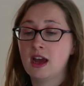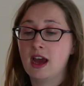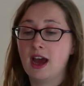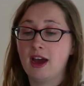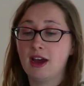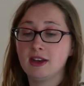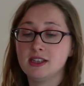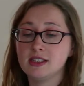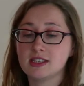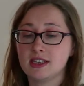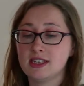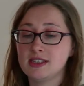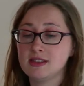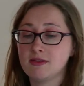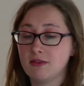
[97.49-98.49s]
and
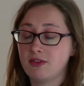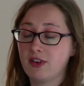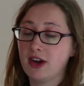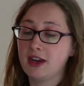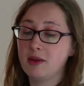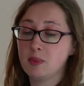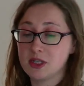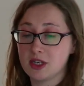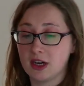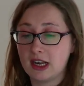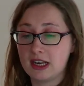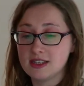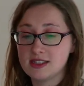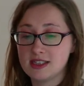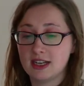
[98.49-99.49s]
is very
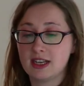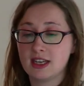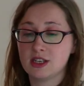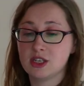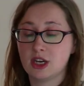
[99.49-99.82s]
paternalistic in